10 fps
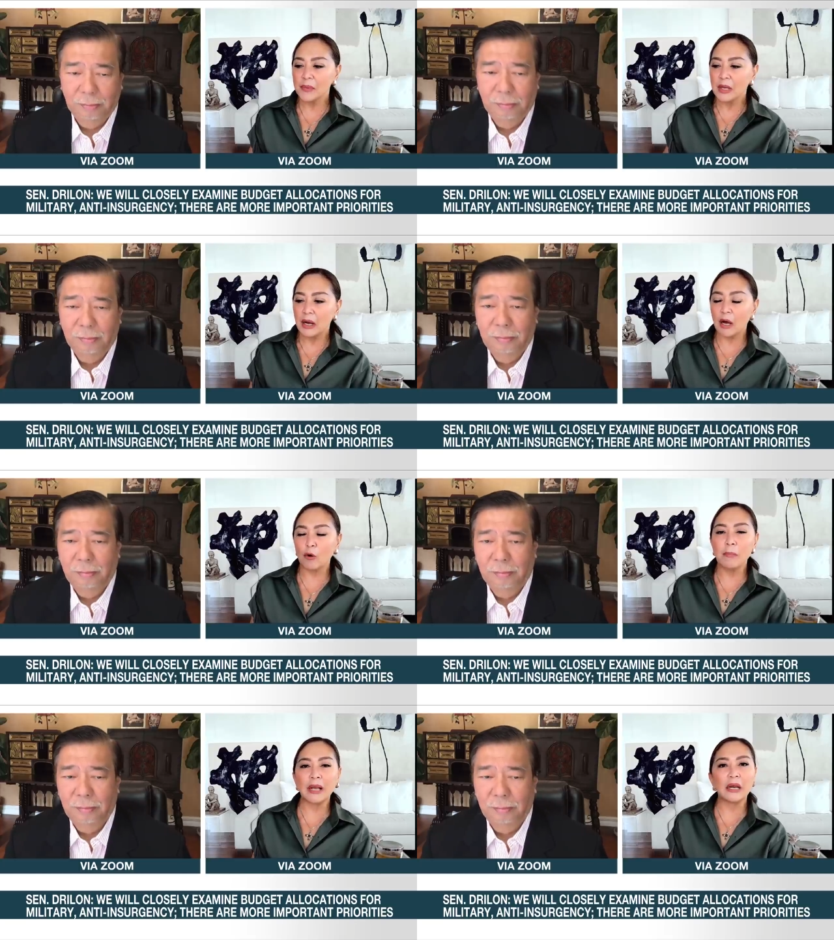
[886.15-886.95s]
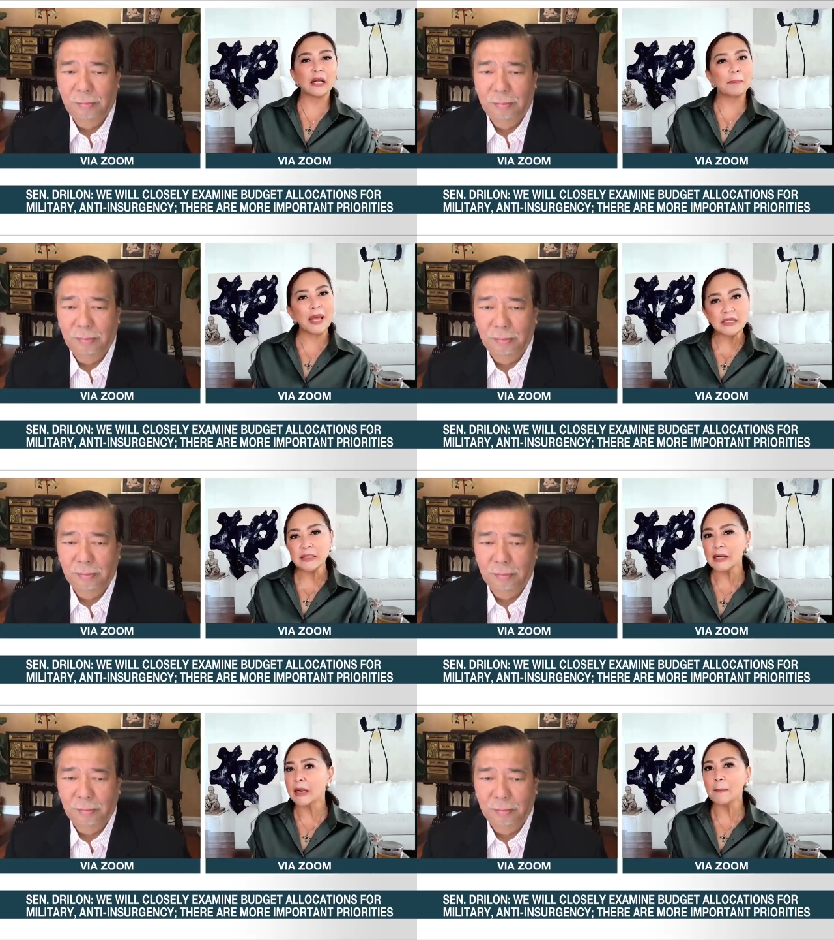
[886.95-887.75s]
Speaker 1: ah, kumbaga nagbigay sila
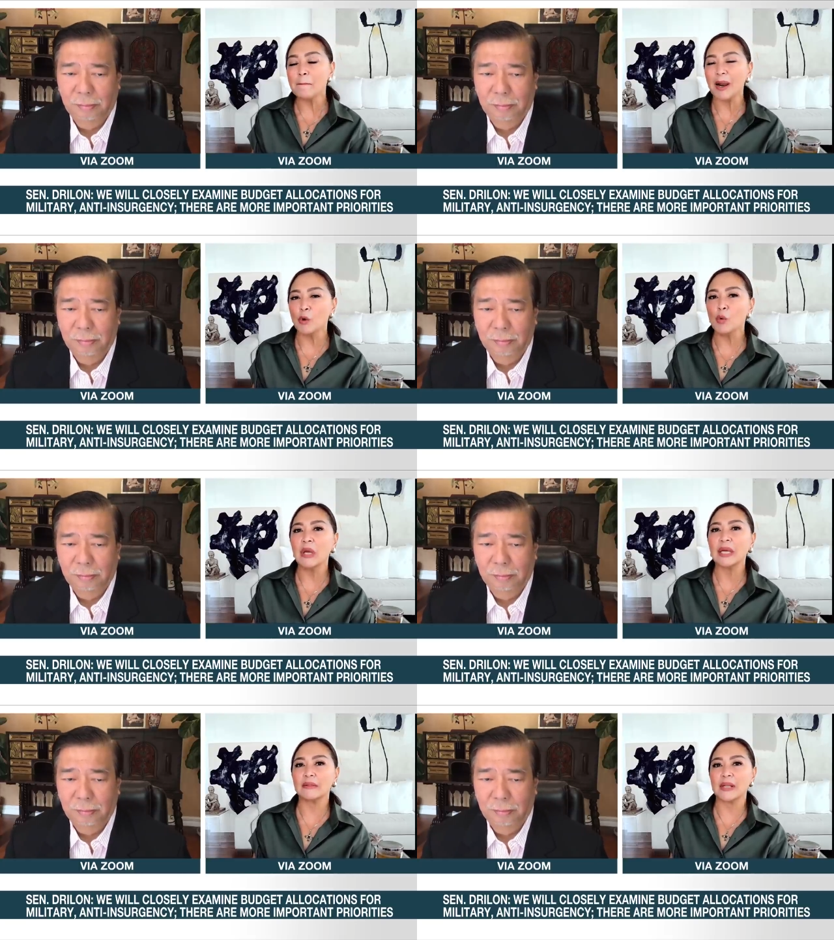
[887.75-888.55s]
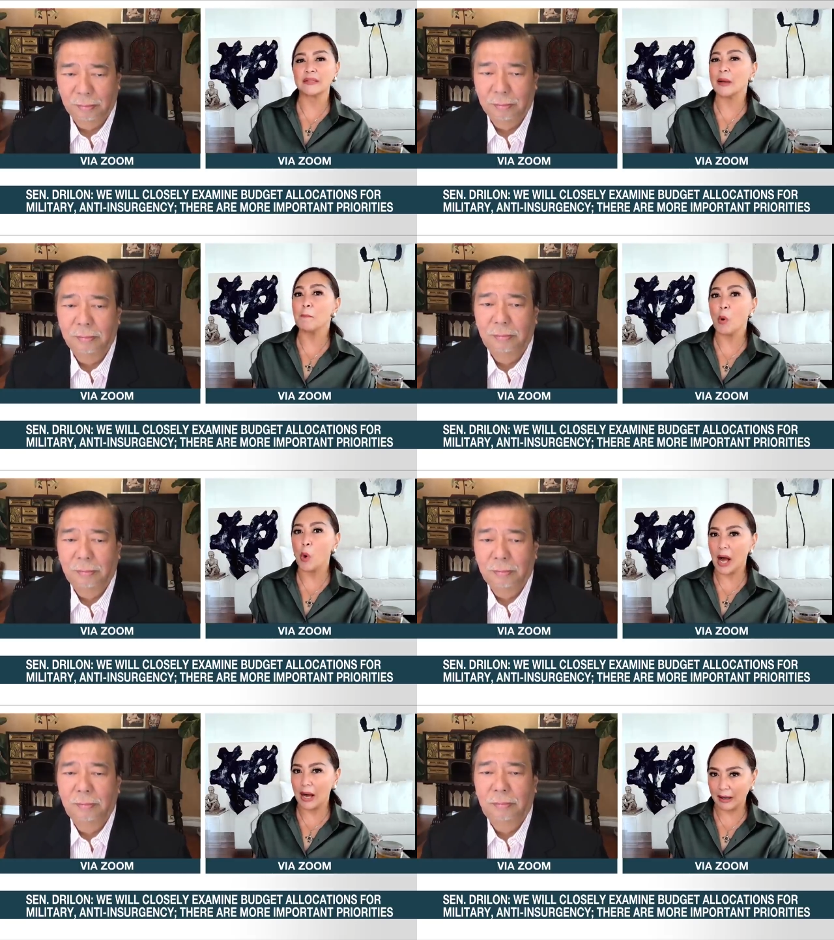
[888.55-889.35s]
ng palugit na sampung
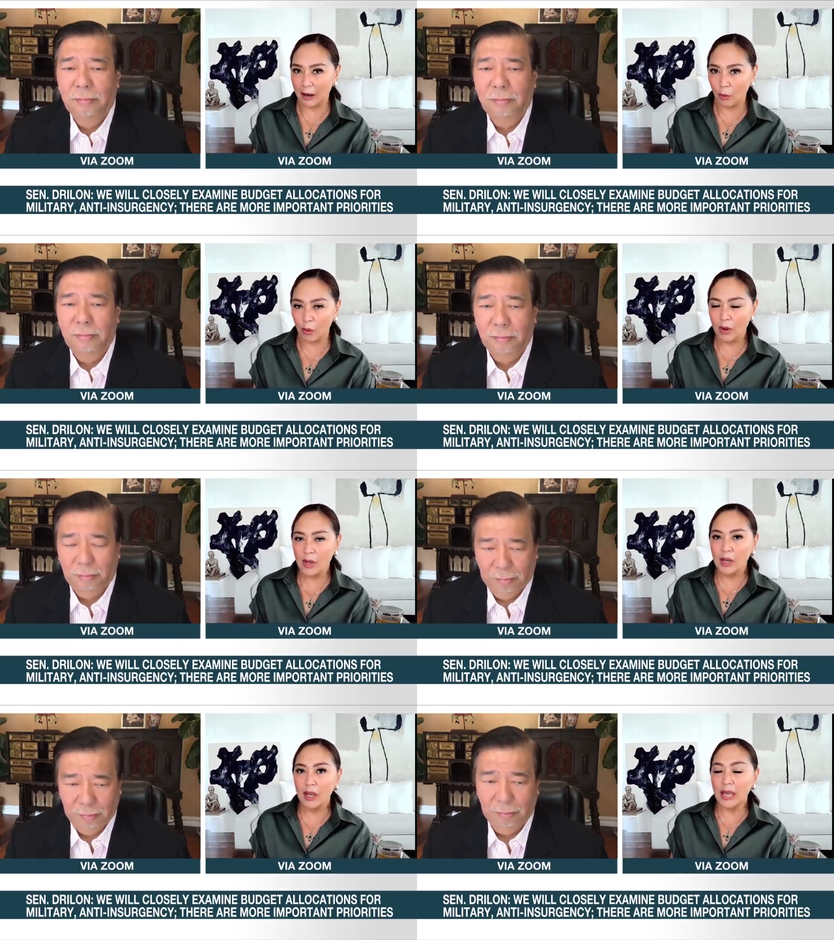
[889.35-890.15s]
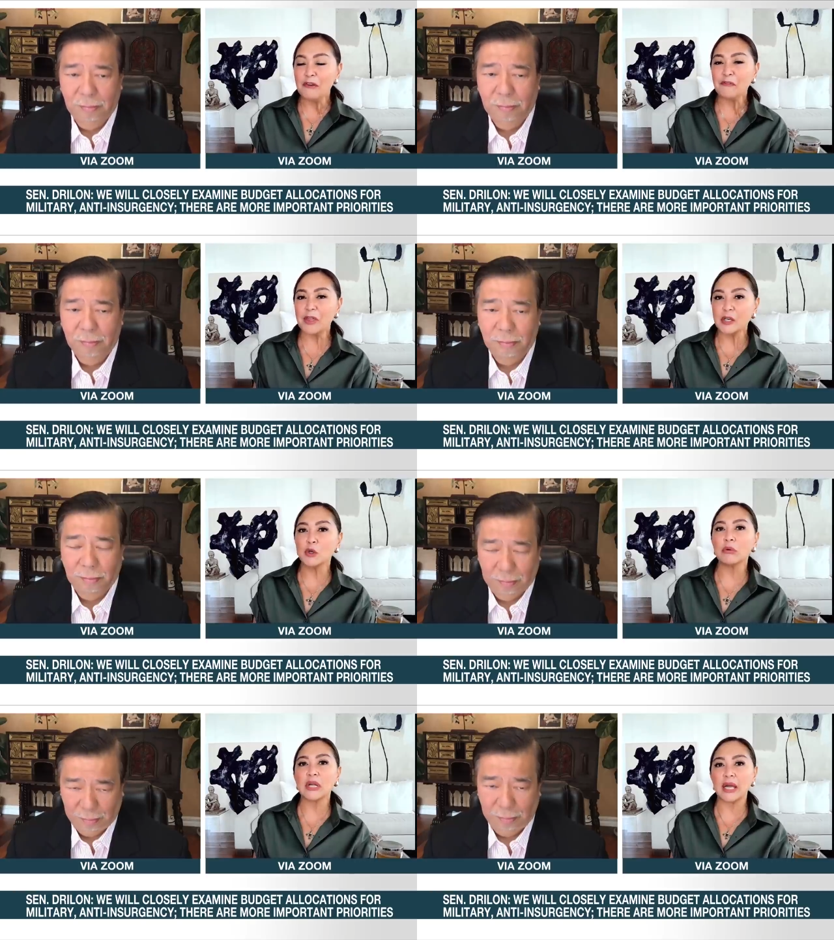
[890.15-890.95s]
araw mm. if they don't
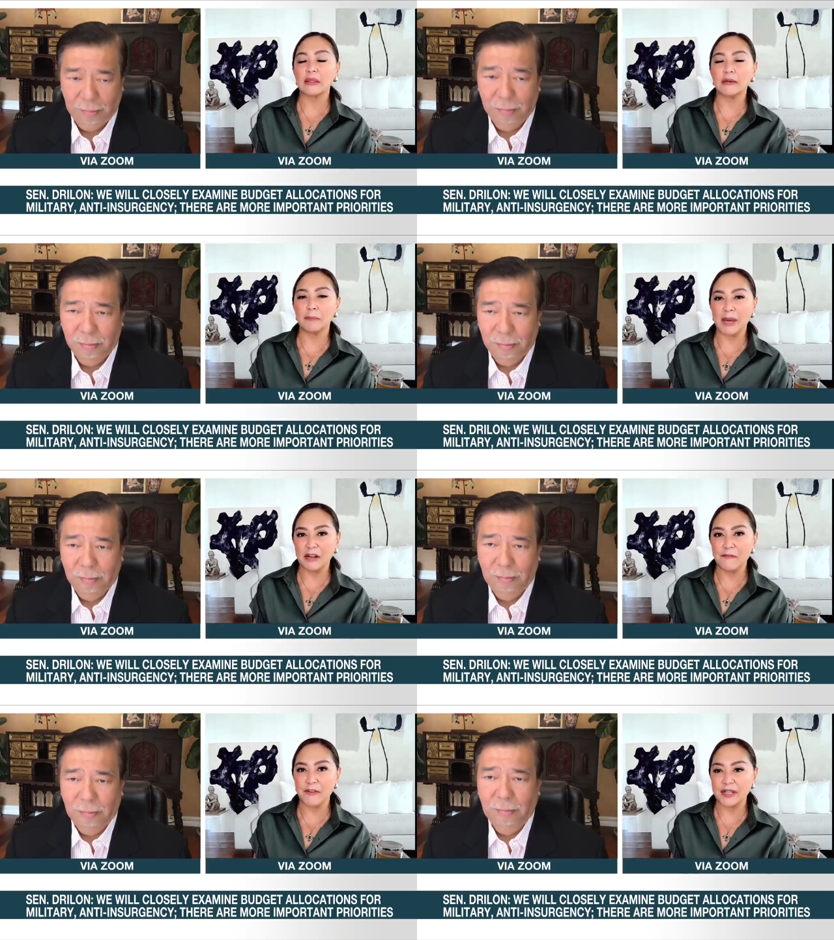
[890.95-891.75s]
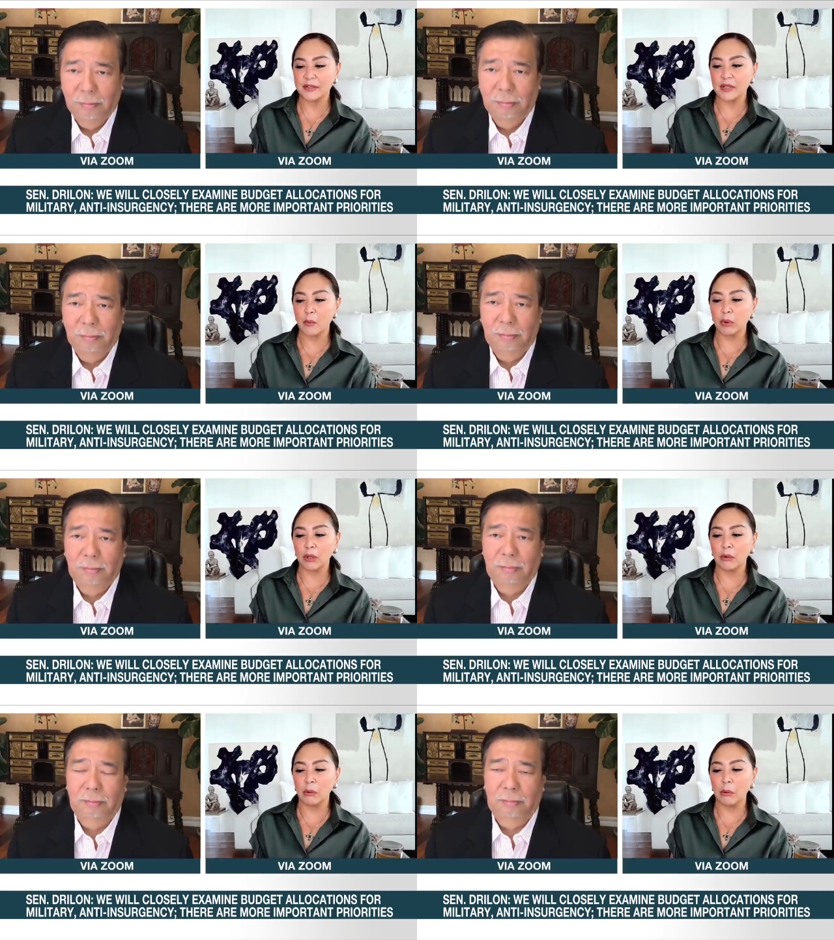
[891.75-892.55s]
get their benefits they will
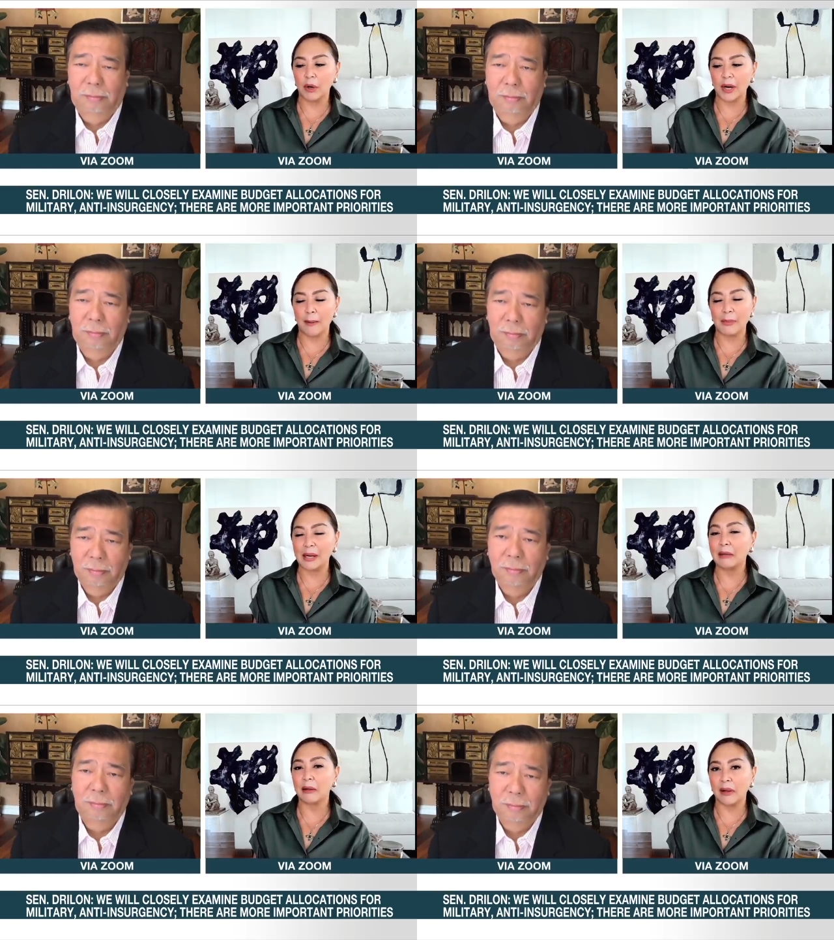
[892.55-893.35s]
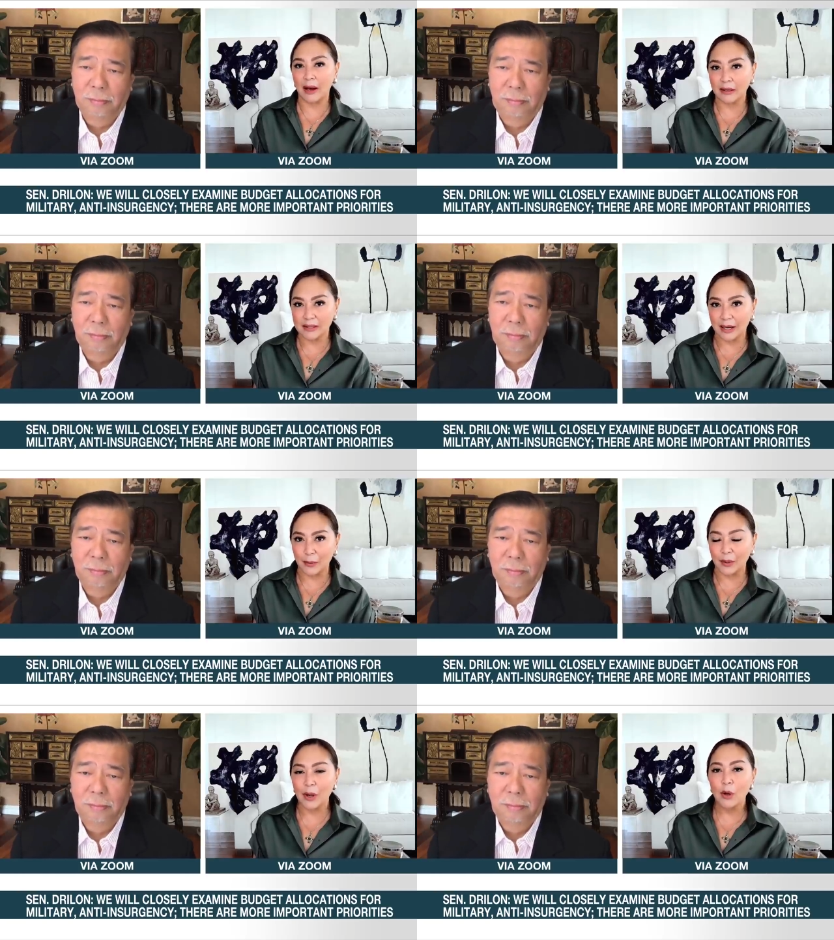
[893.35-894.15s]
go on a medical lockdown
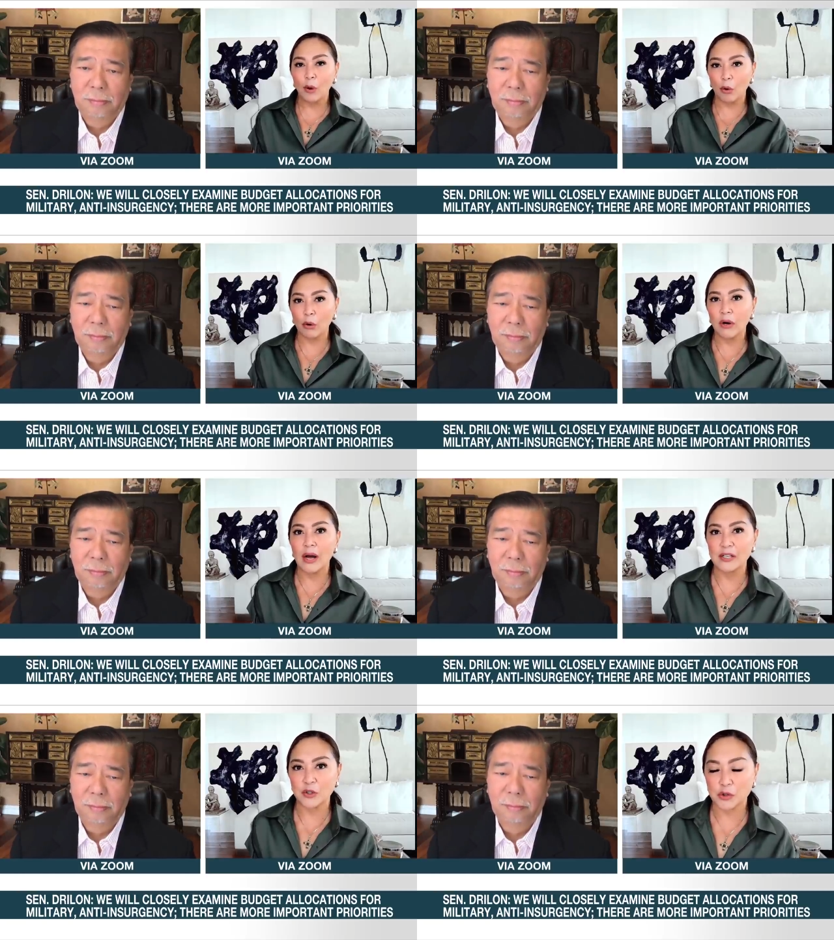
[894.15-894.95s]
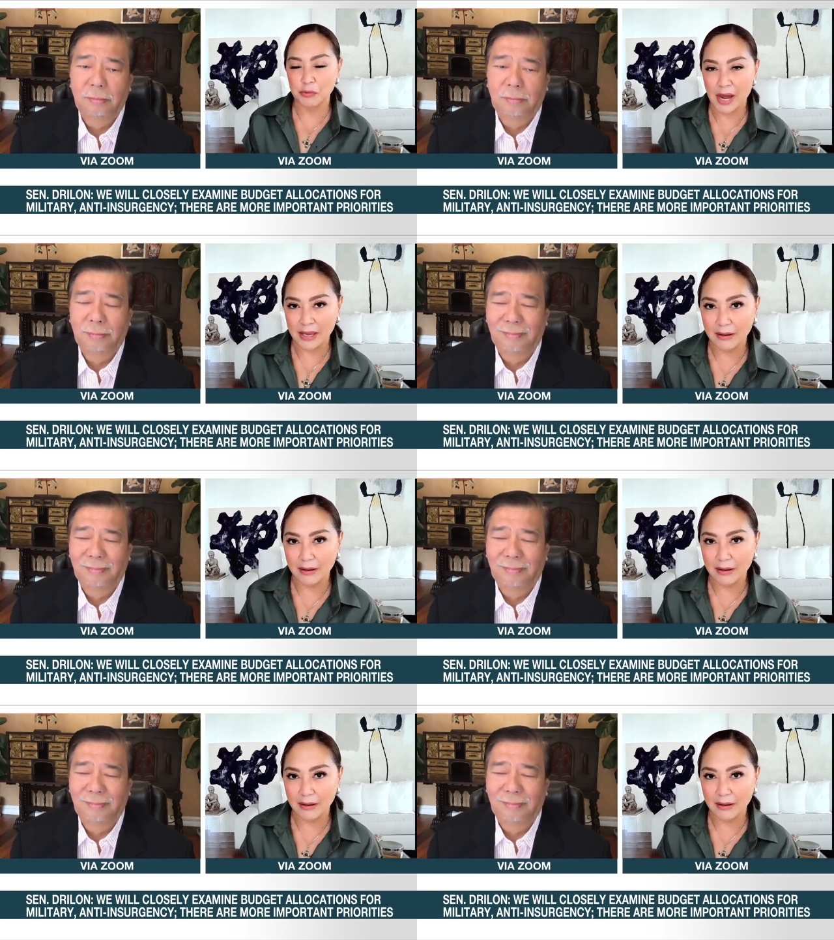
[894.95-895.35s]
or a strike